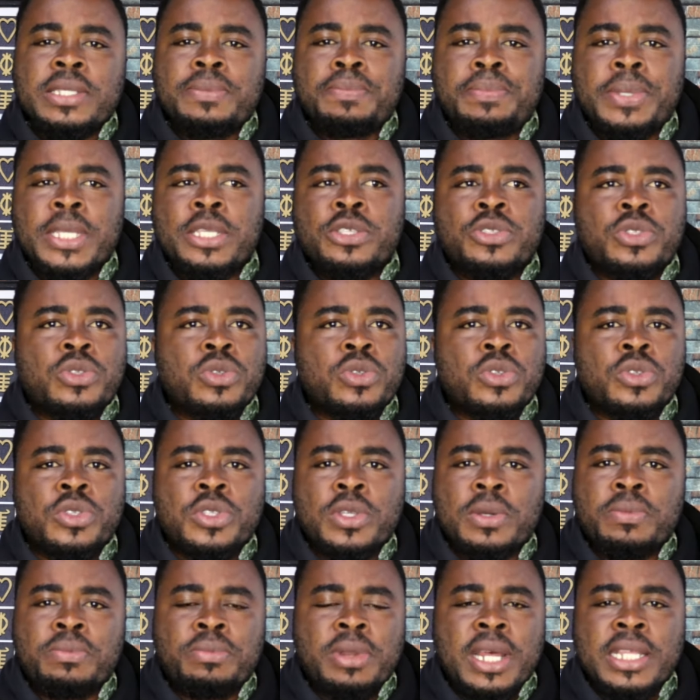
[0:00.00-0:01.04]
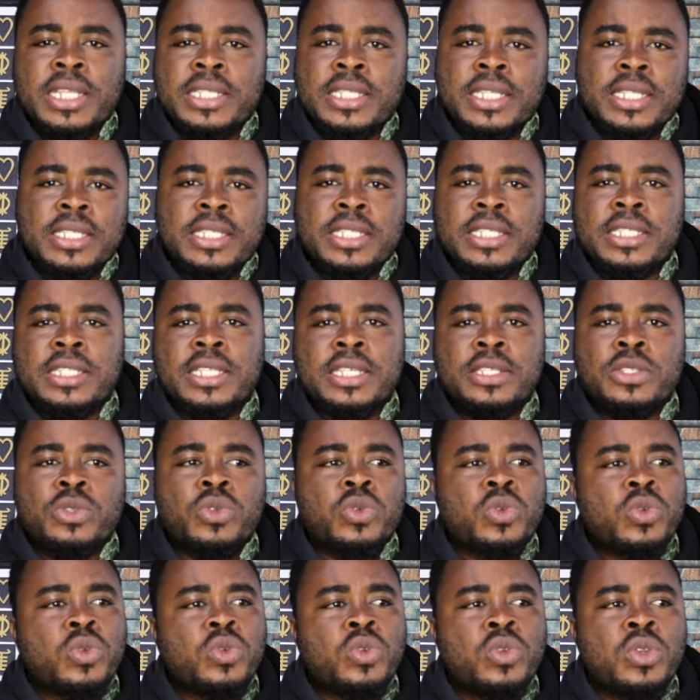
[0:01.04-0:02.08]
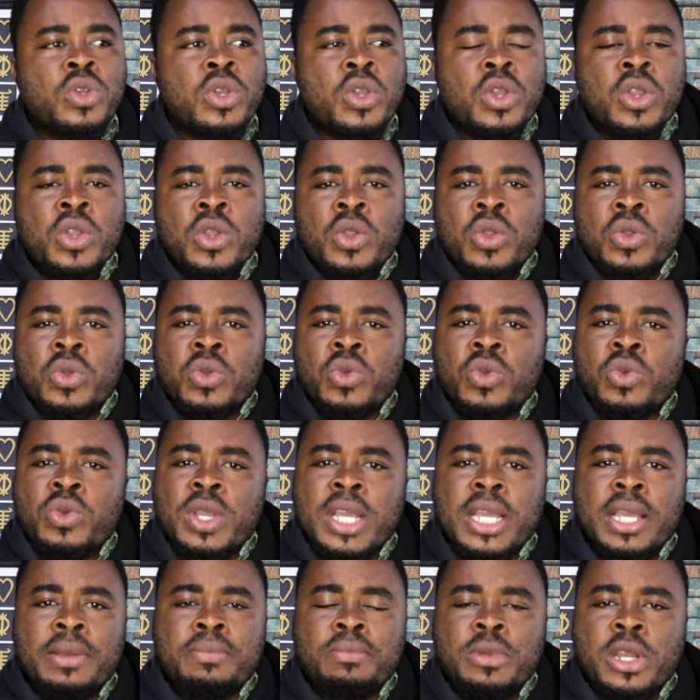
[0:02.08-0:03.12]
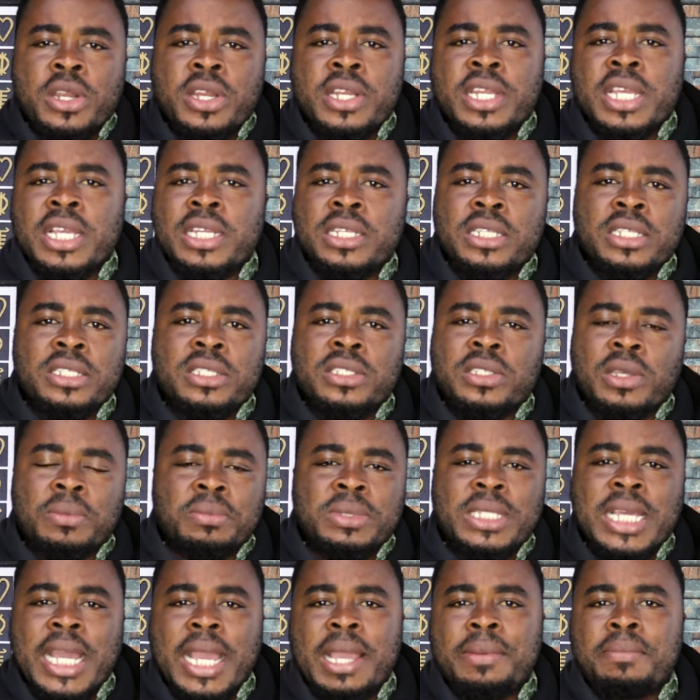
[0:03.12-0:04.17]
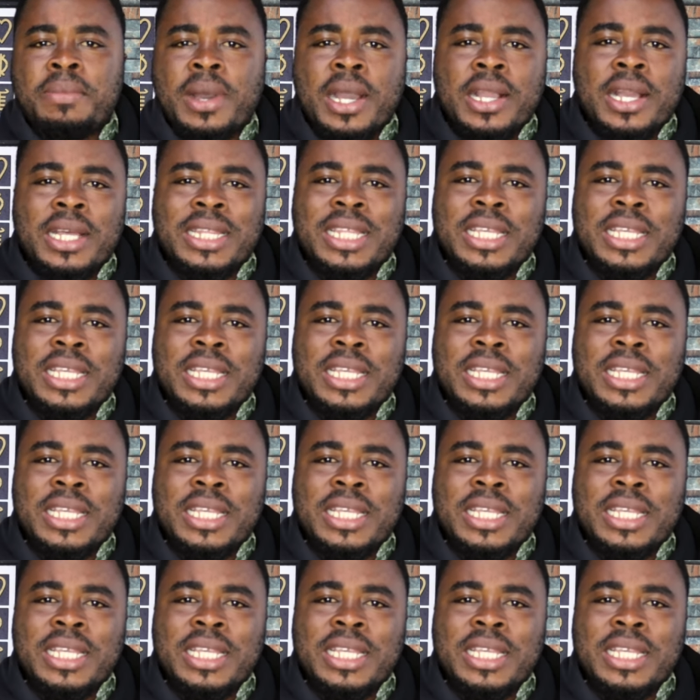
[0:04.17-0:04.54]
in peace to some brothers and sisters who were murdered some time back.